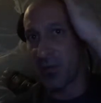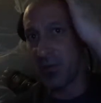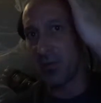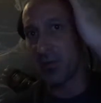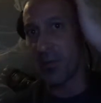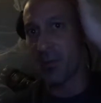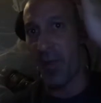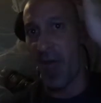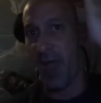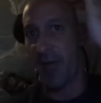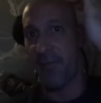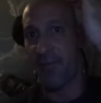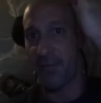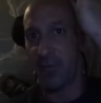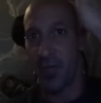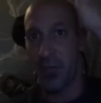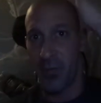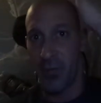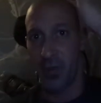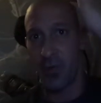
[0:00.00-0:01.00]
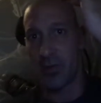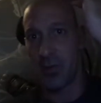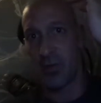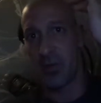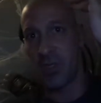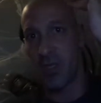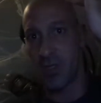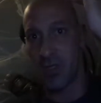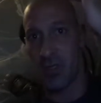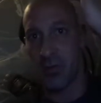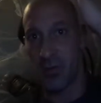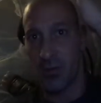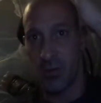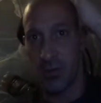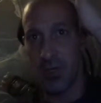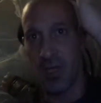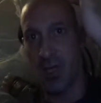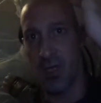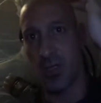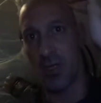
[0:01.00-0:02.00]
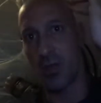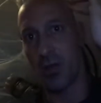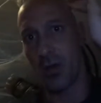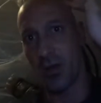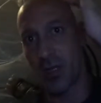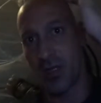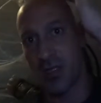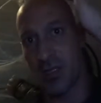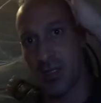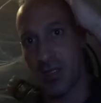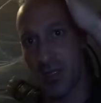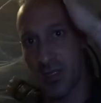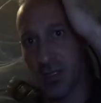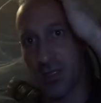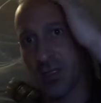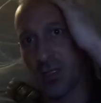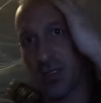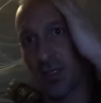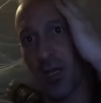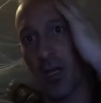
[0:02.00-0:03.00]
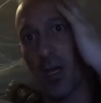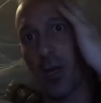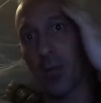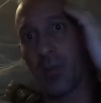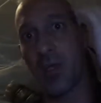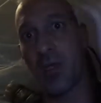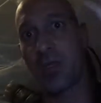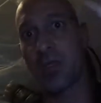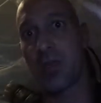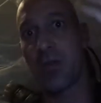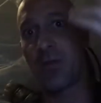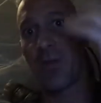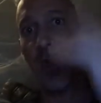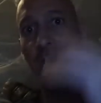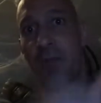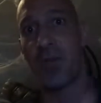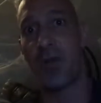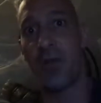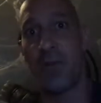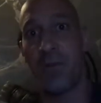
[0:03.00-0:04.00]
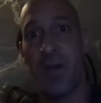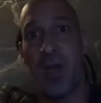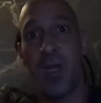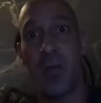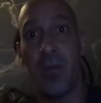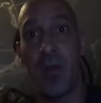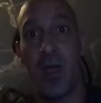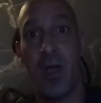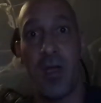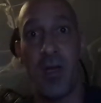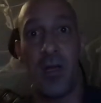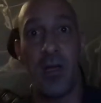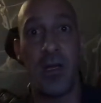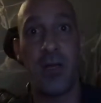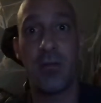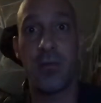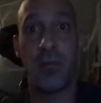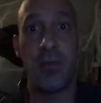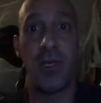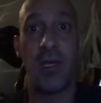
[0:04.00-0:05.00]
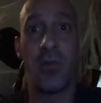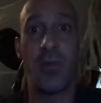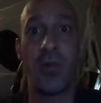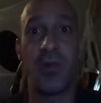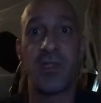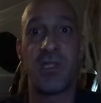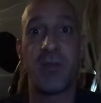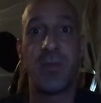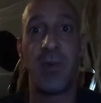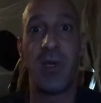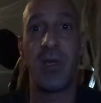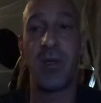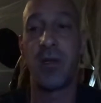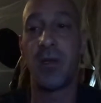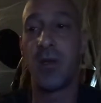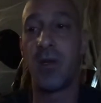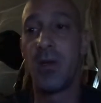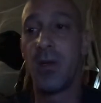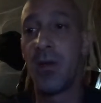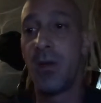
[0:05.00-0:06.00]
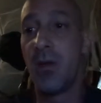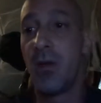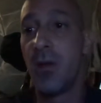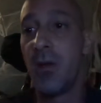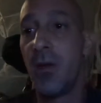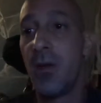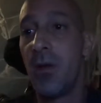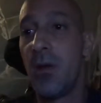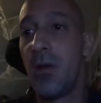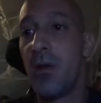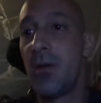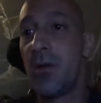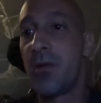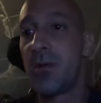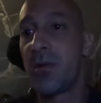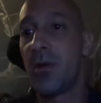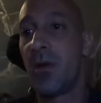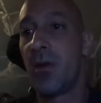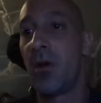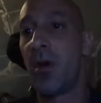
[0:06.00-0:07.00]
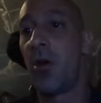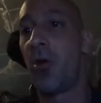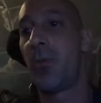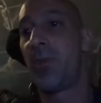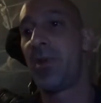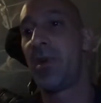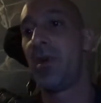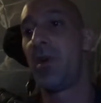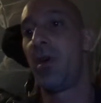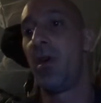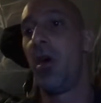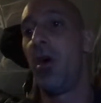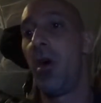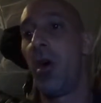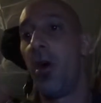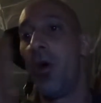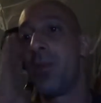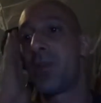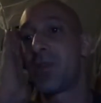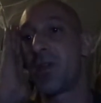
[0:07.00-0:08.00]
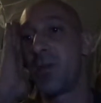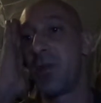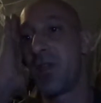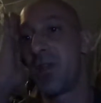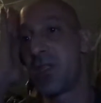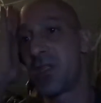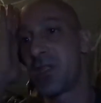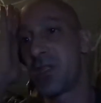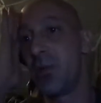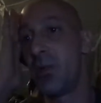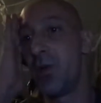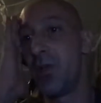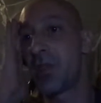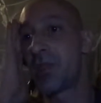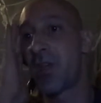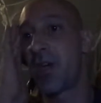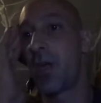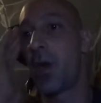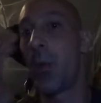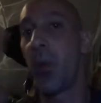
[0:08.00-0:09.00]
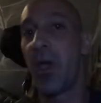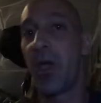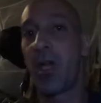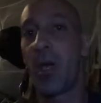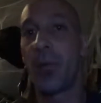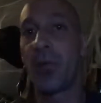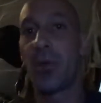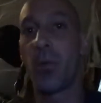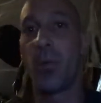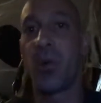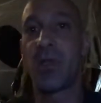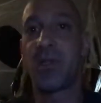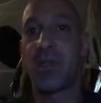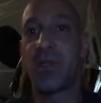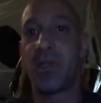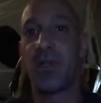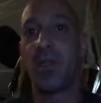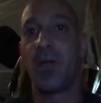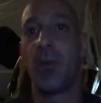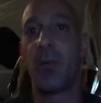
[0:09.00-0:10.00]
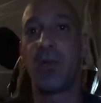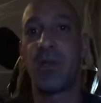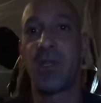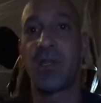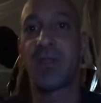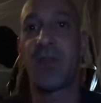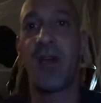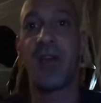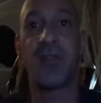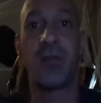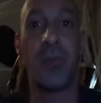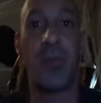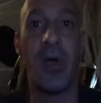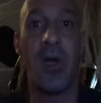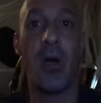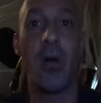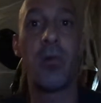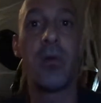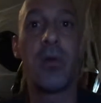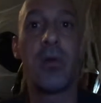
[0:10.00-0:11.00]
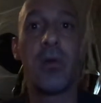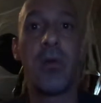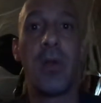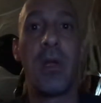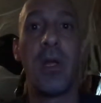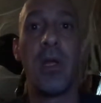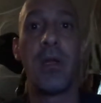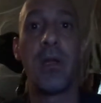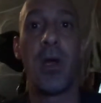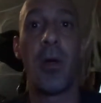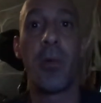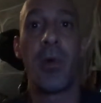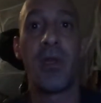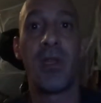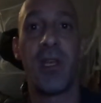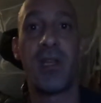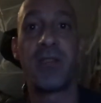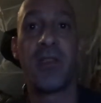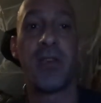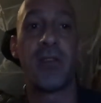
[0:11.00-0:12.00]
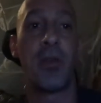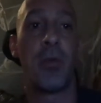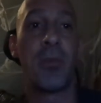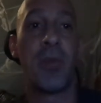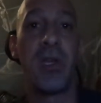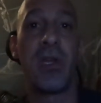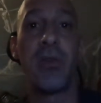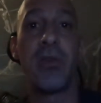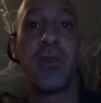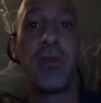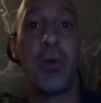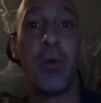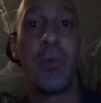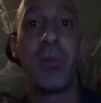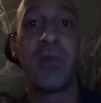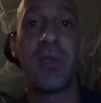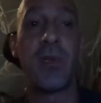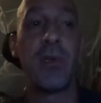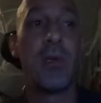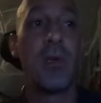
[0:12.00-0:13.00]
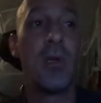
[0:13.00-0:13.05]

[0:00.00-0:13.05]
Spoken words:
do a backflip or do this or do that, you know, unless it's going to help me survive in a fight, man, it ain't worth spit. So I hope some of his students kind of wake up to what this guy's about, and realize that they're being duped